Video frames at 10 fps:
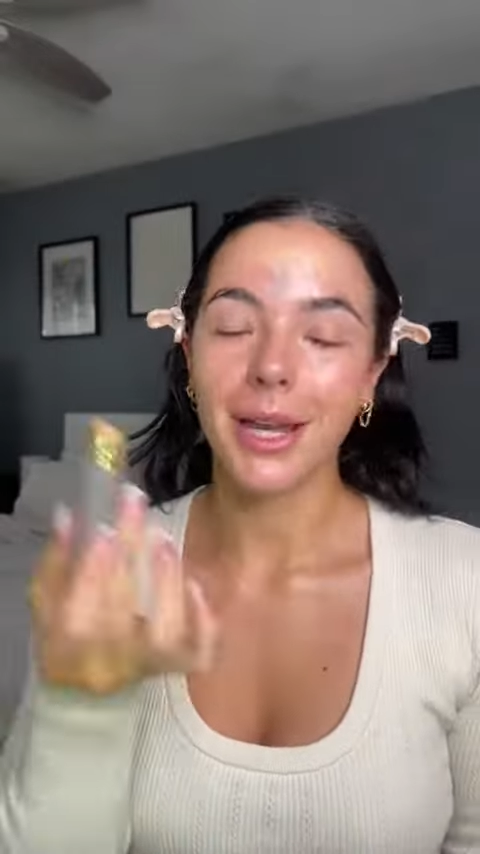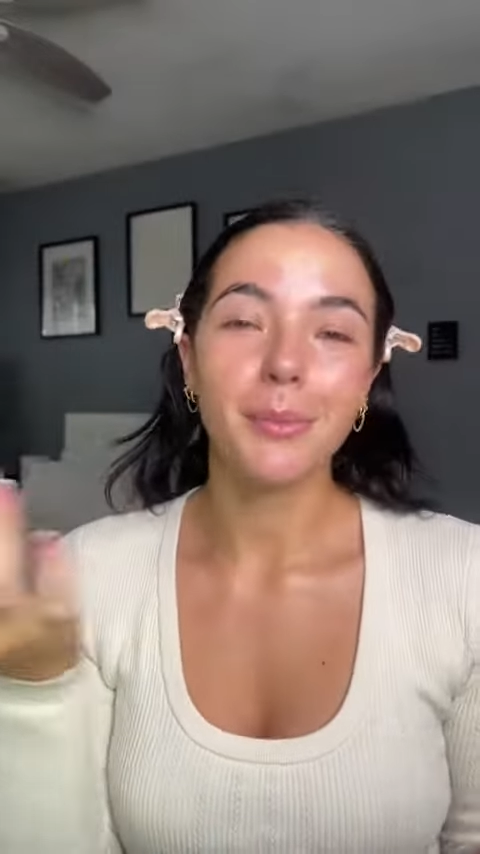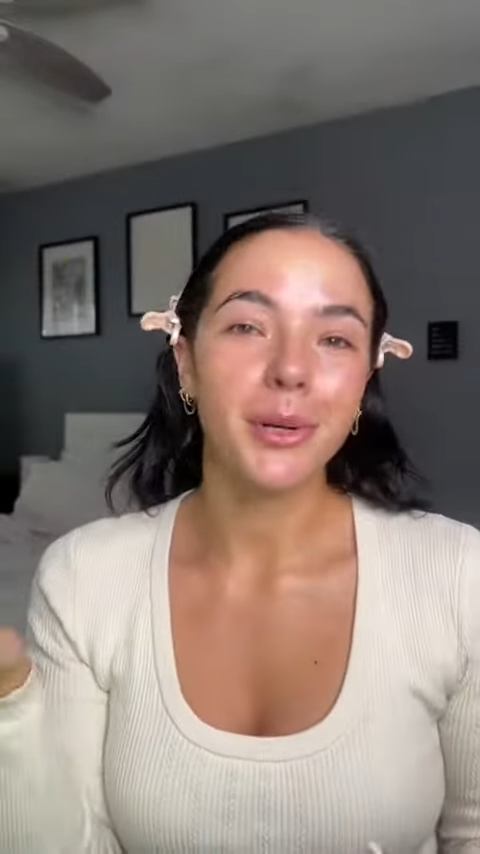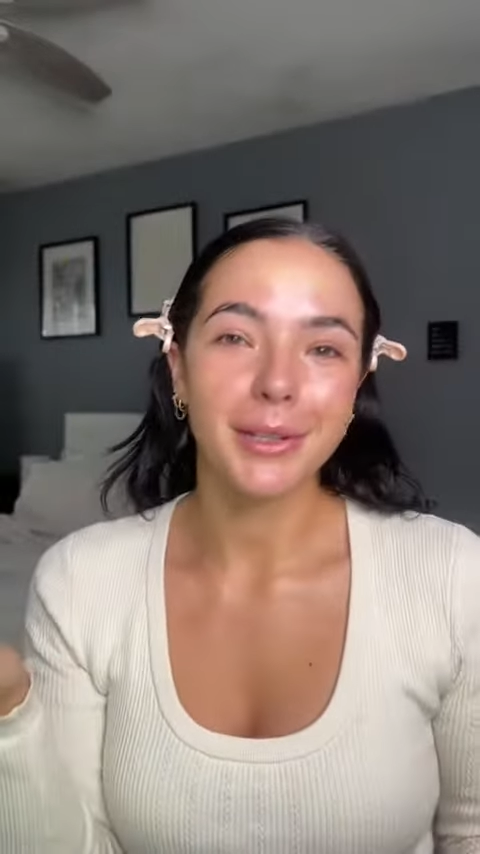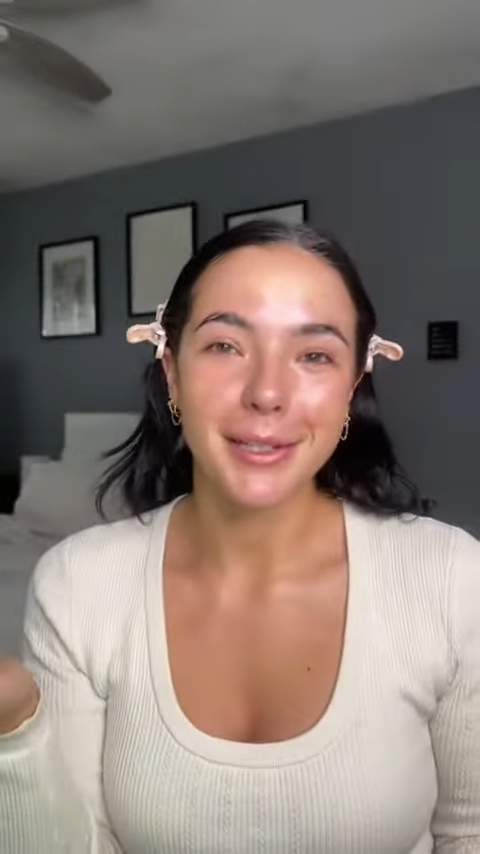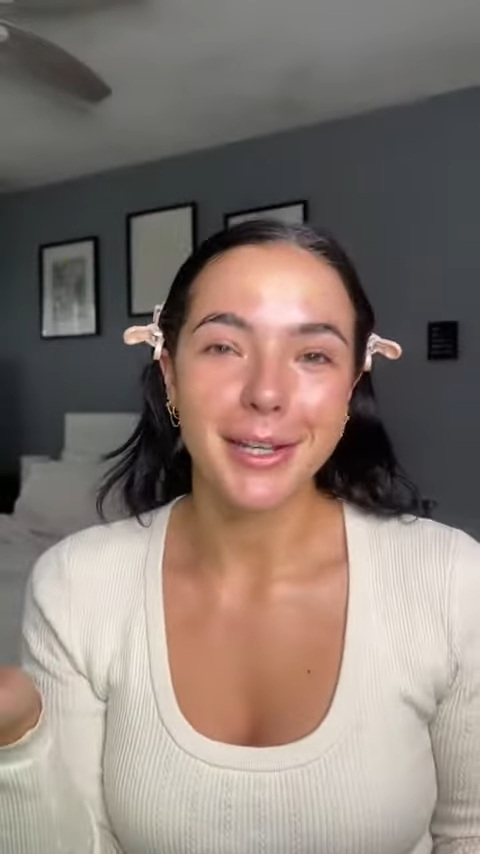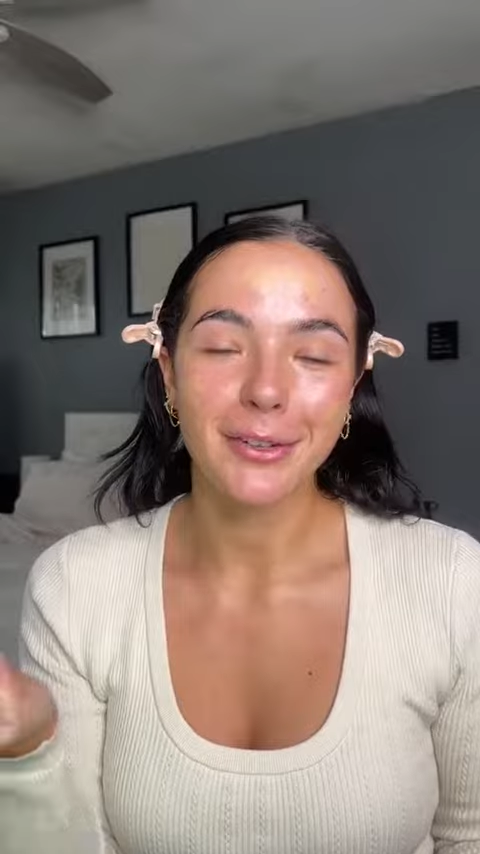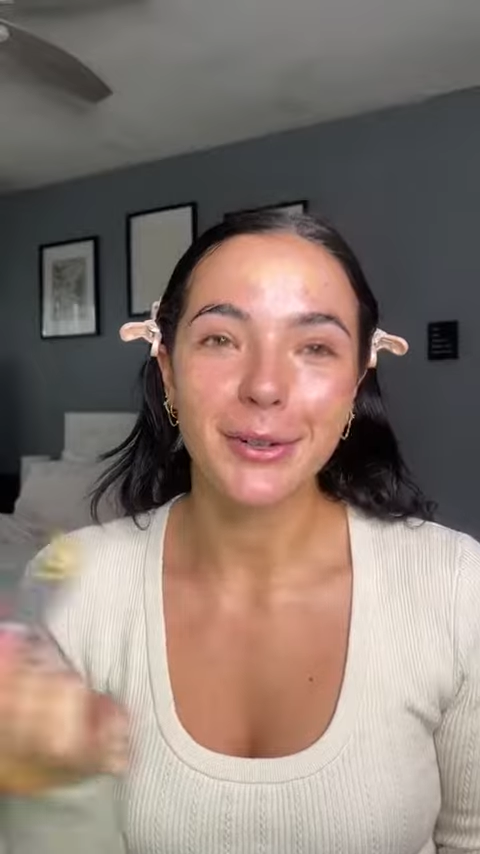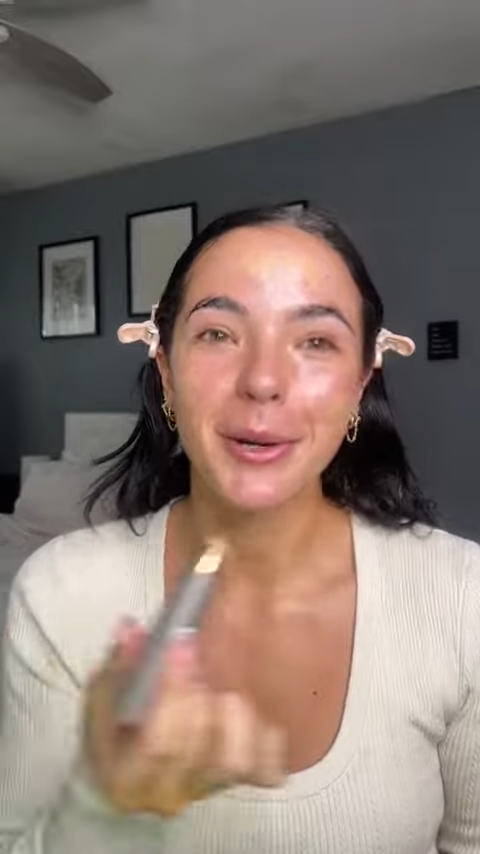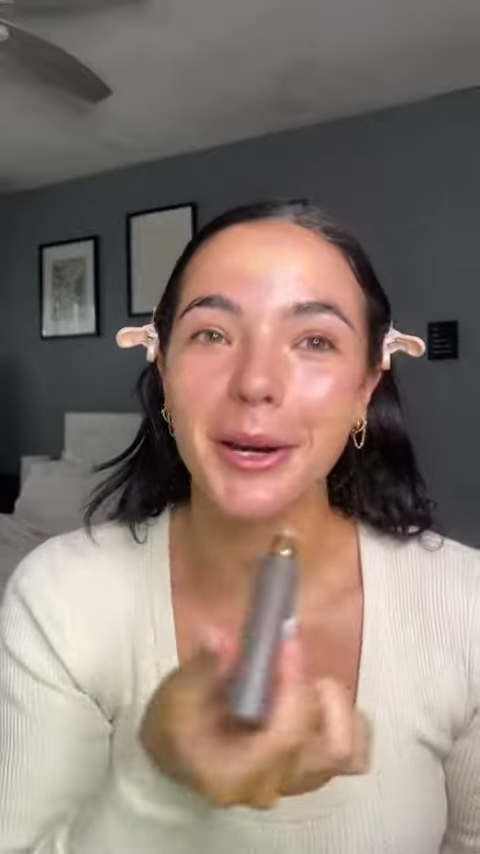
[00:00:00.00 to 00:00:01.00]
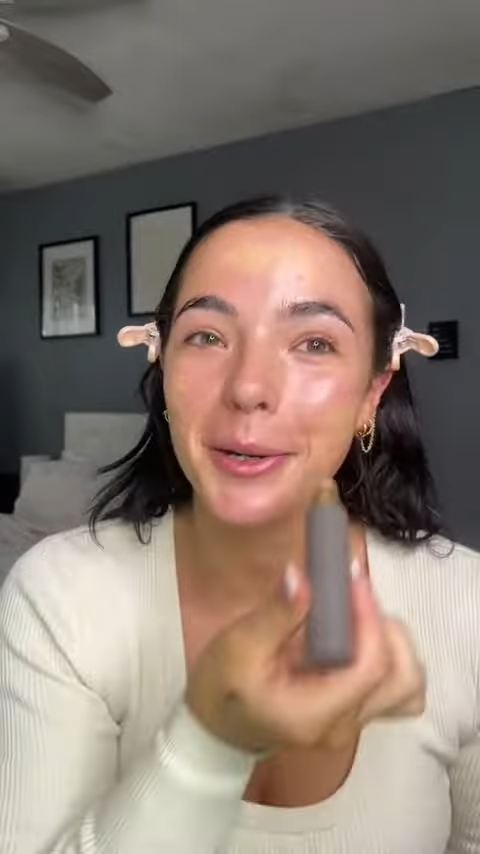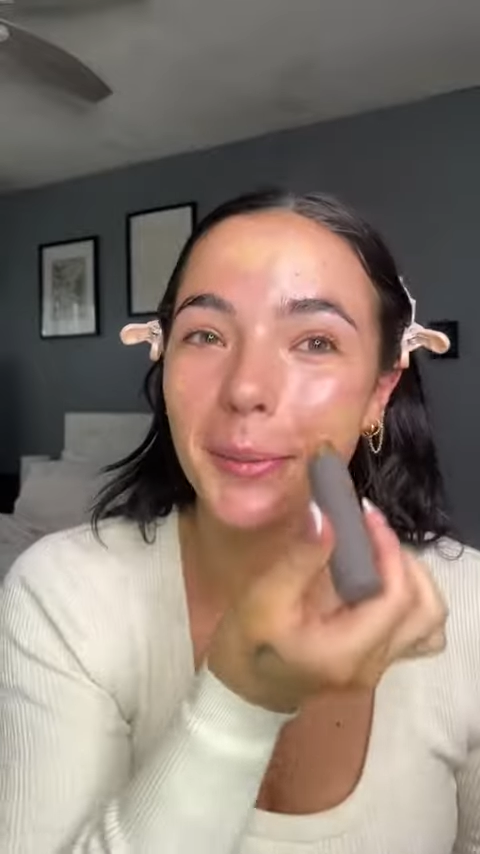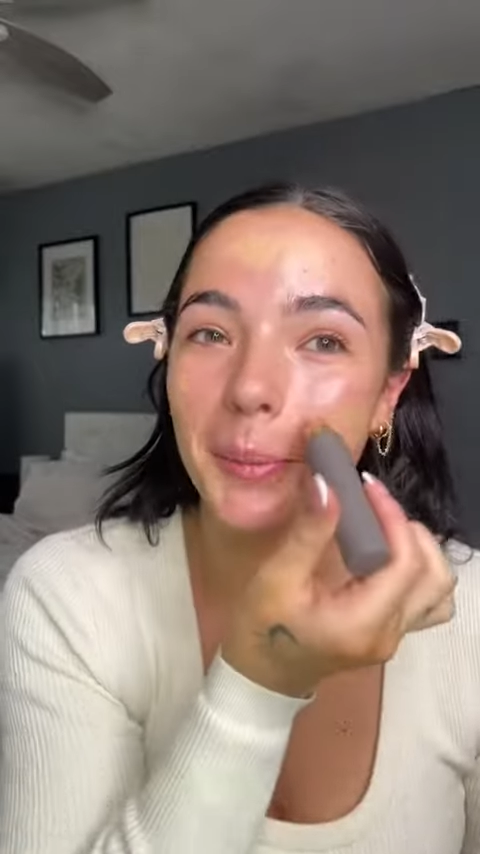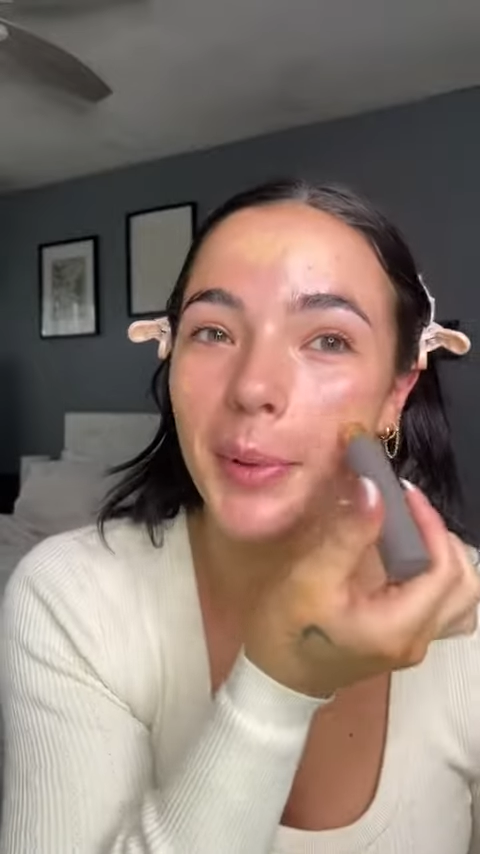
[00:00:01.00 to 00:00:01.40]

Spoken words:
I'm putting this everywhere,